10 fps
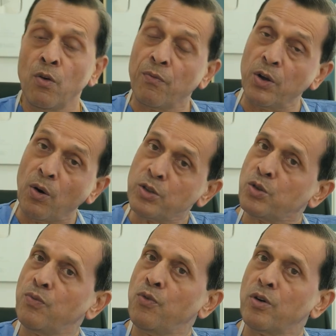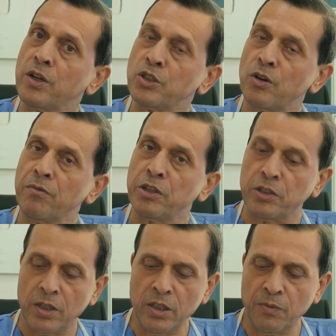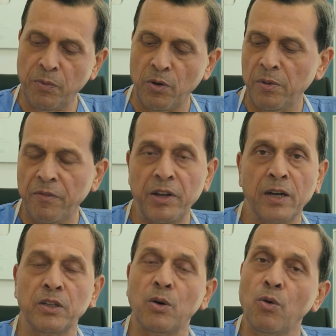We also focus on research. Probably we are the